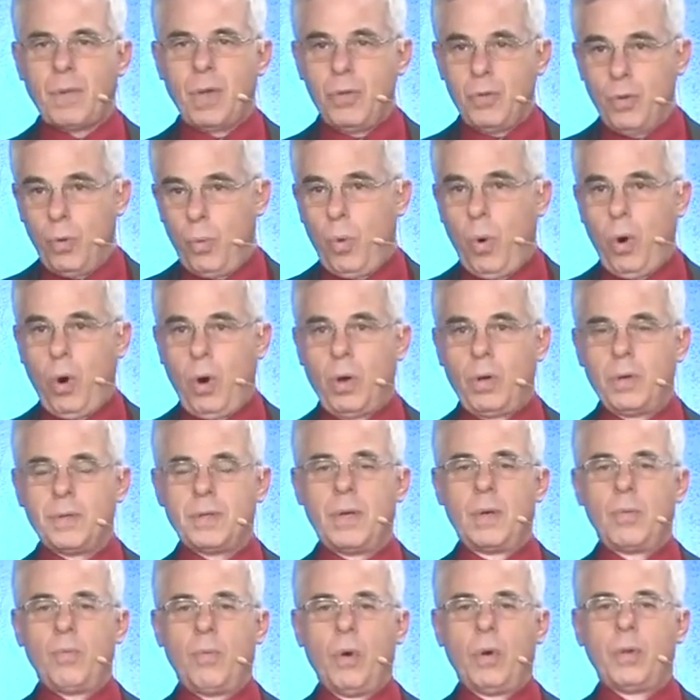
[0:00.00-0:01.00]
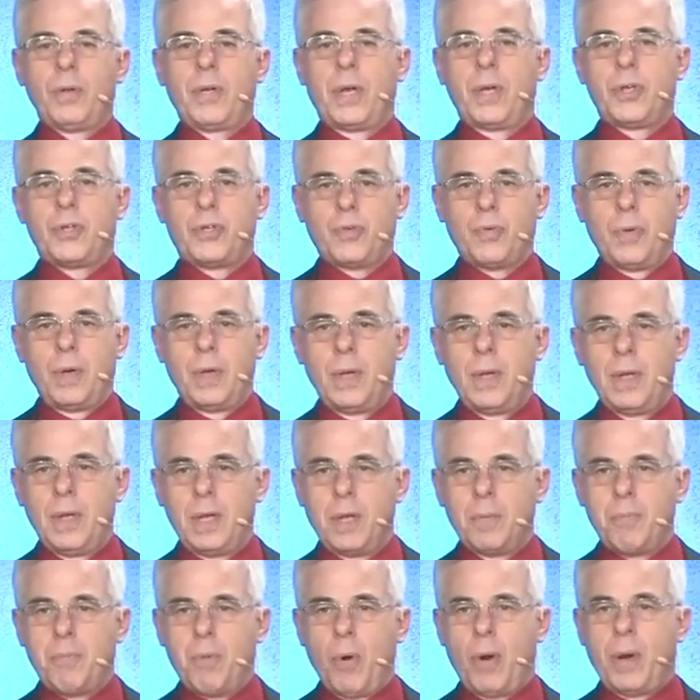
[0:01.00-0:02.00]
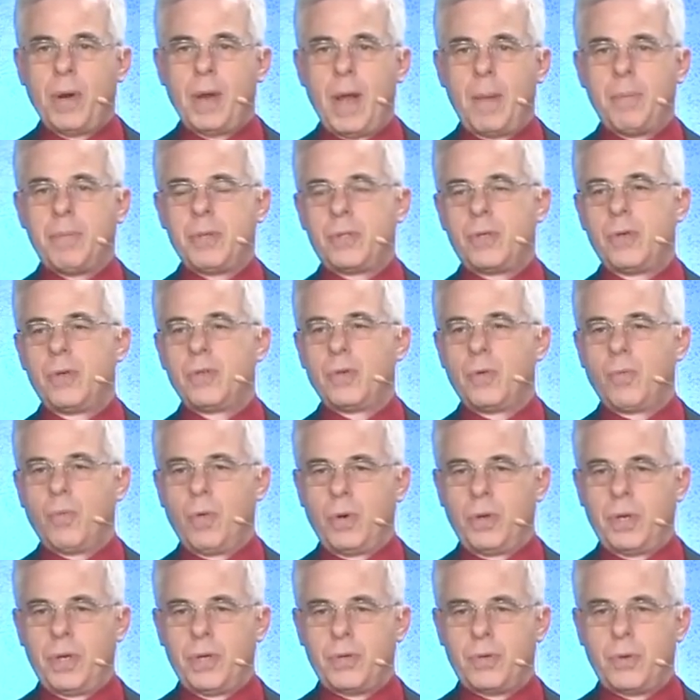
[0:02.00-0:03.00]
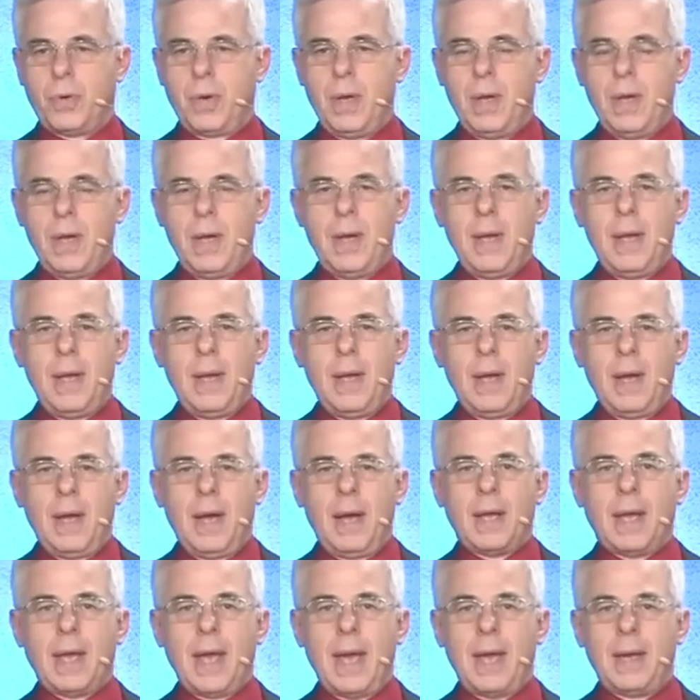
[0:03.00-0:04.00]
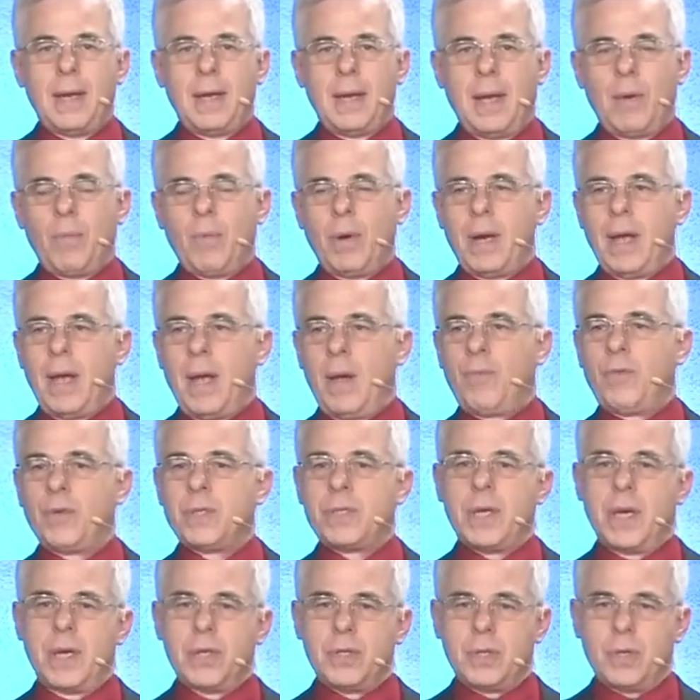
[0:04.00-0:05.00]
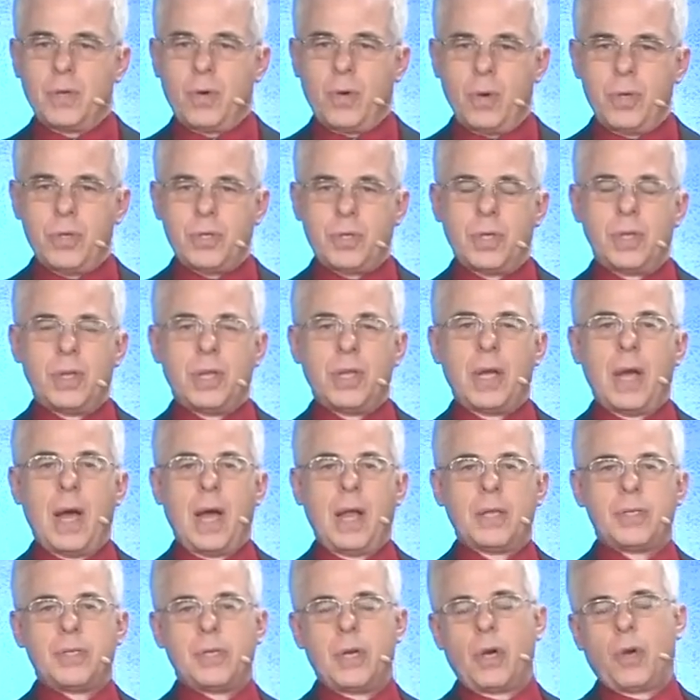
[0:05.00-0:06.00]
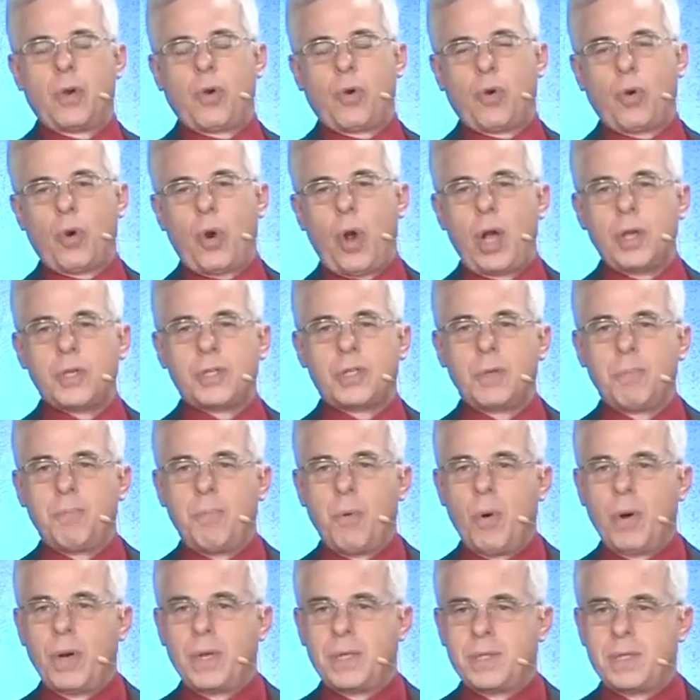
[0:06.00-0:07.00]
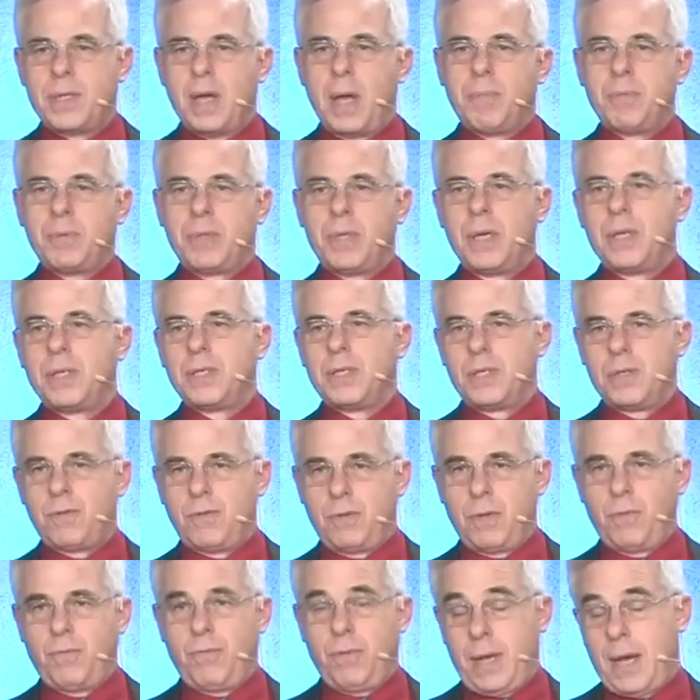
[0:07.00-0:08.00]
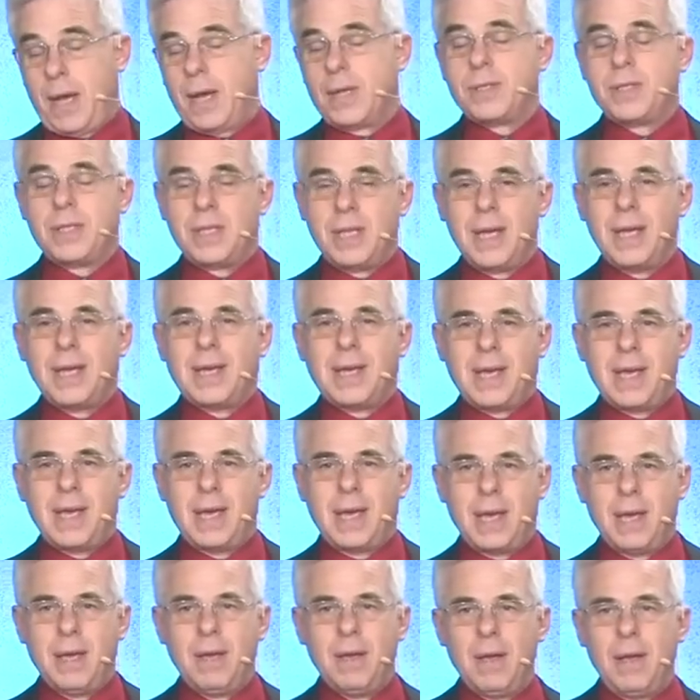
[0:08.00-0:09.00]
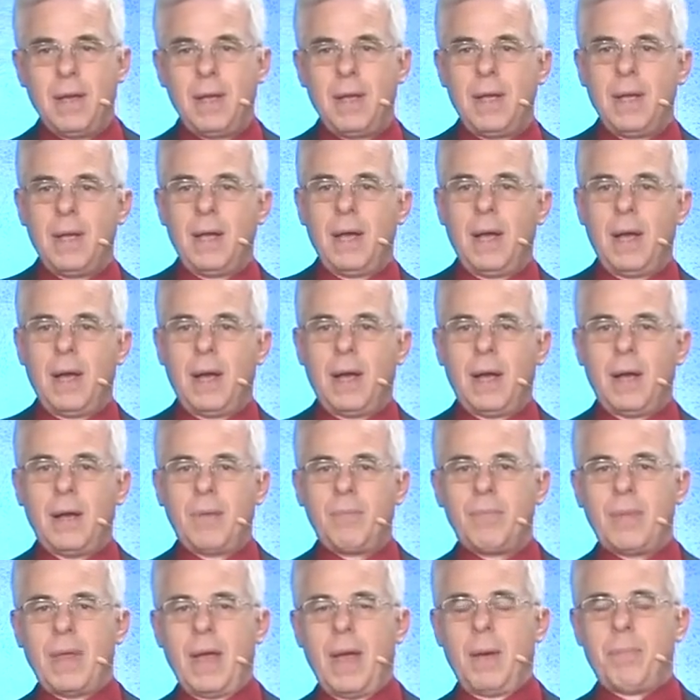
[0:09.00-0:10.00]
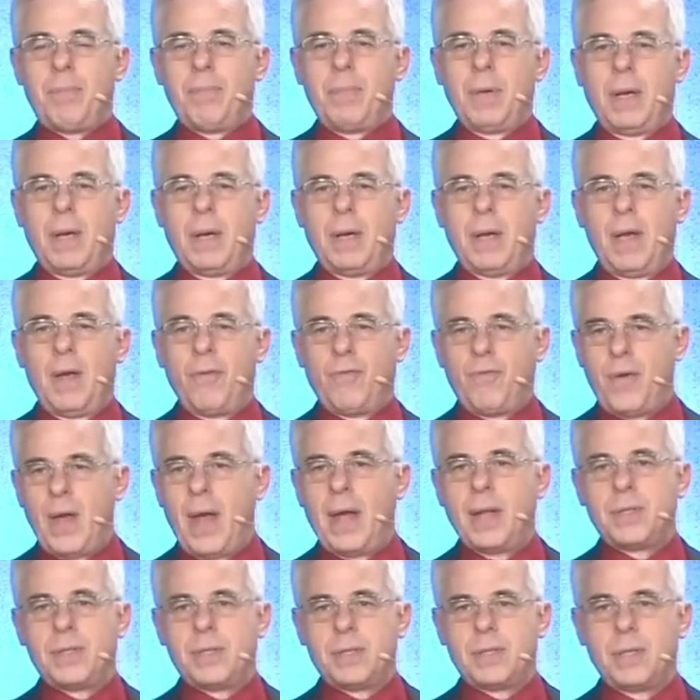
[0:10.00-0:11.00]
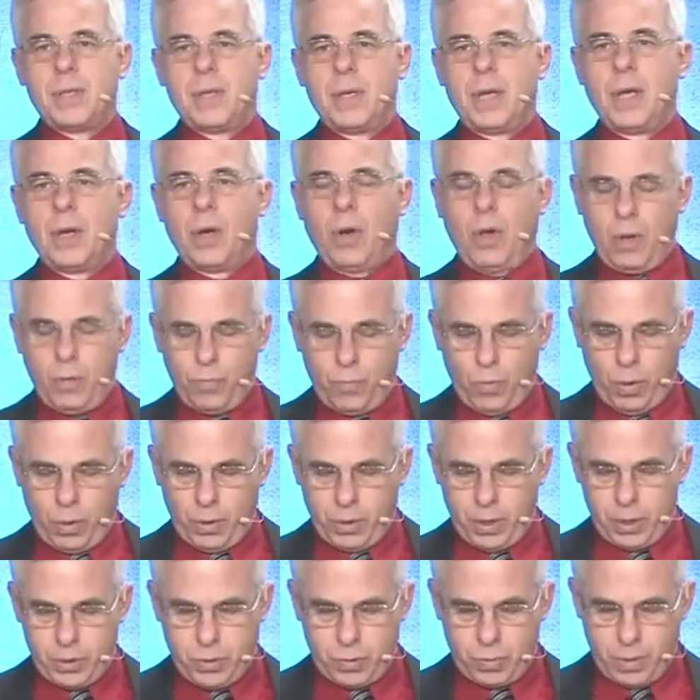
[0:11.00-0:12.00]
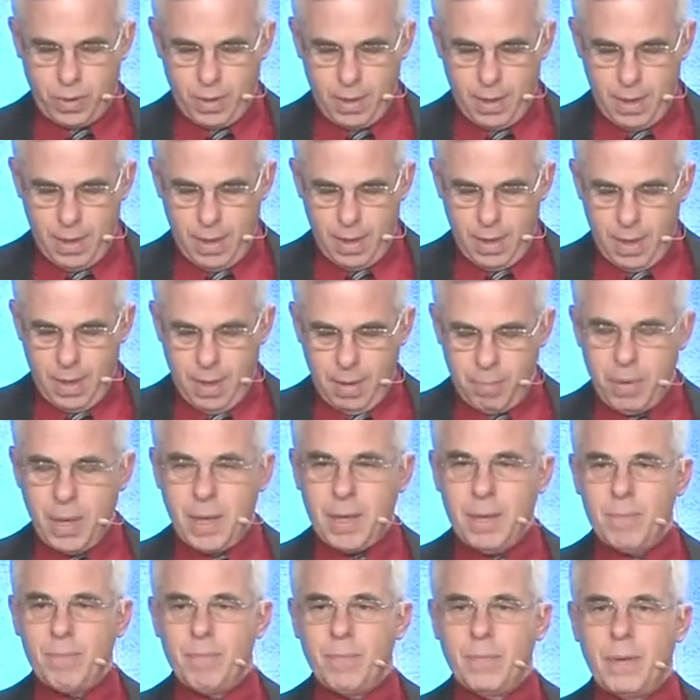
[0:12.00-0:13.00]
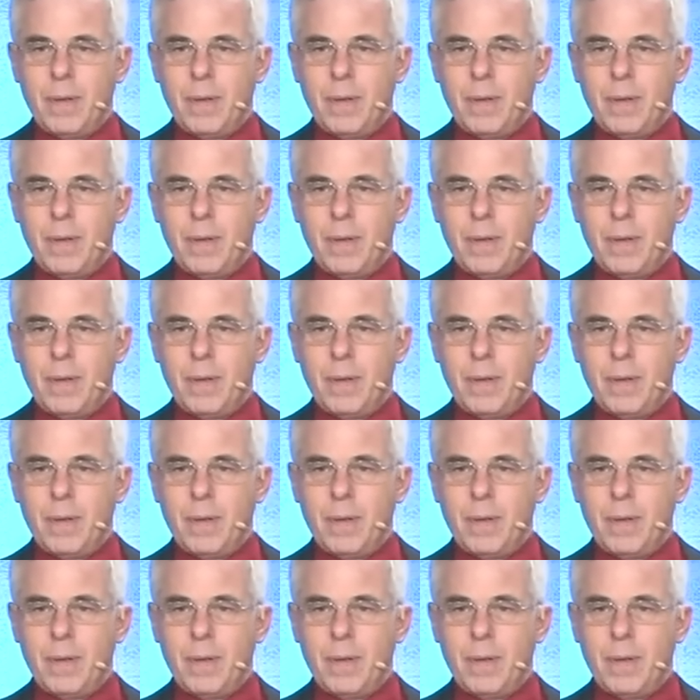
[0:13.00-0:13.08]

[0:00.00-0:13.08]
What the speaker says: the world and world history, the important episodes in world history. Again, I want to emphasize Christian theology across the board accepts these as the key events in all of world history. But